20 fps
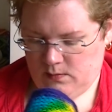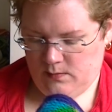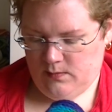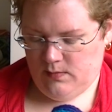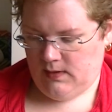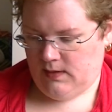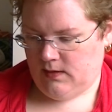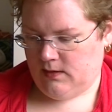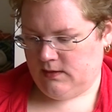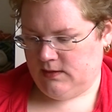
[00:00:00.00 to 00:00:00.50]

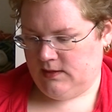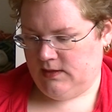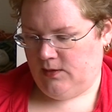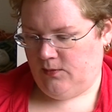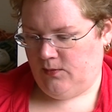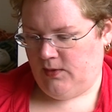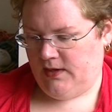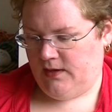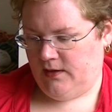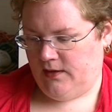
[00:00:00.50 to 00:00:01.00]
because that
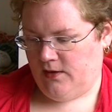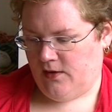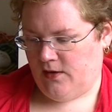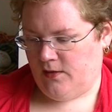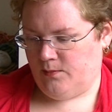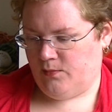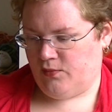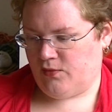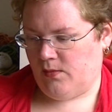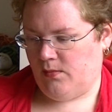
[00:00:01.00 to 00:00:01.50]
way the
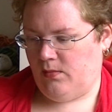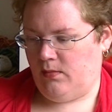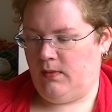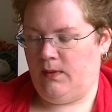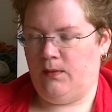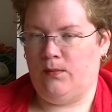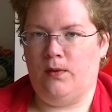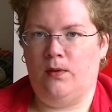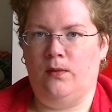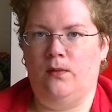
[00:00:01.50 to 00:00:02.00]
yarn probably
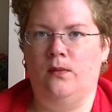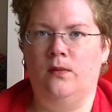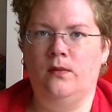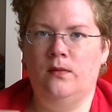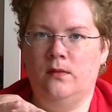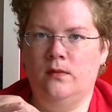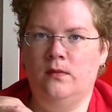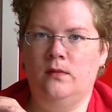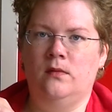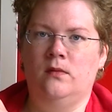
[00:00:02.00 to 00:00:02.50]
will
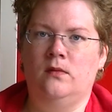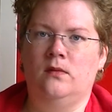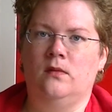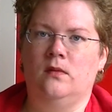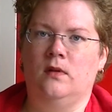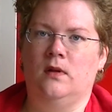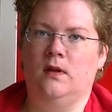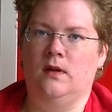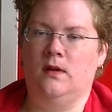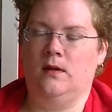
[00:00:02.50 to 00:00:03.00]

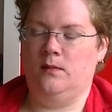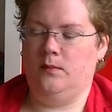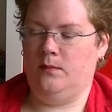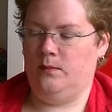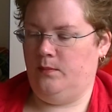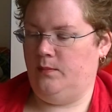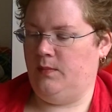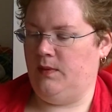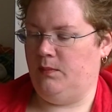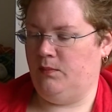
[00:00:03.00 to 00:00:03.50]
uh,
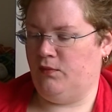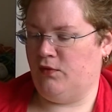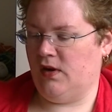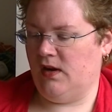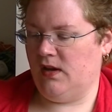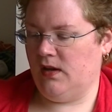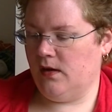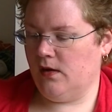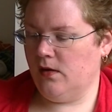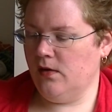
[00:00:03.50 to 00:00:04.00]
be
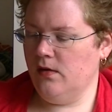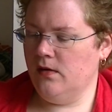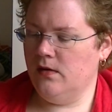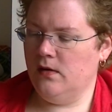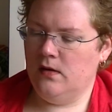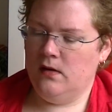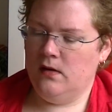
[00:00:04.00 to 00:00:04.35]
prettier